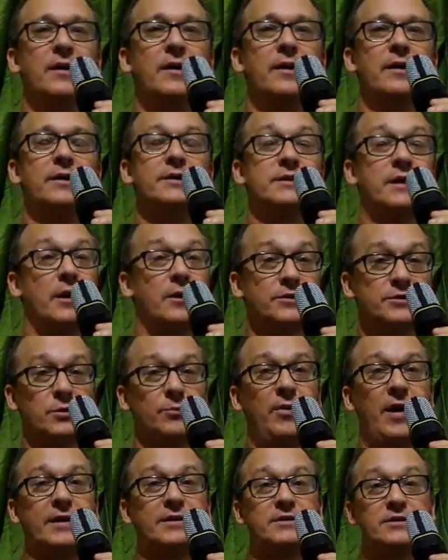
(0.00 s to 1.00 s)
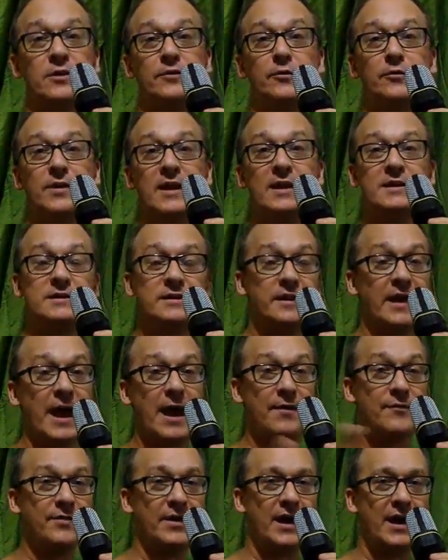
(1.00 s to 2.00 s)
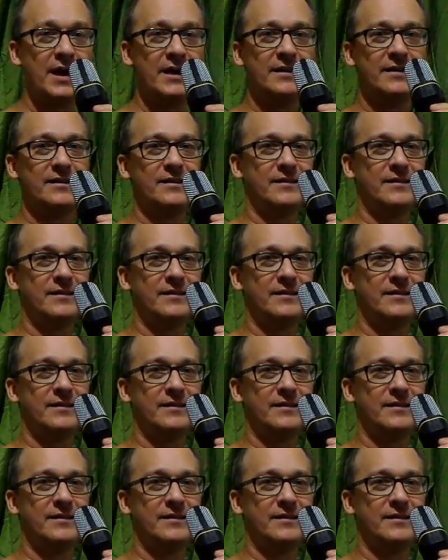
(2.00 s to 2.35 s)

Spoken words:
because they also practice on their knees, and they have that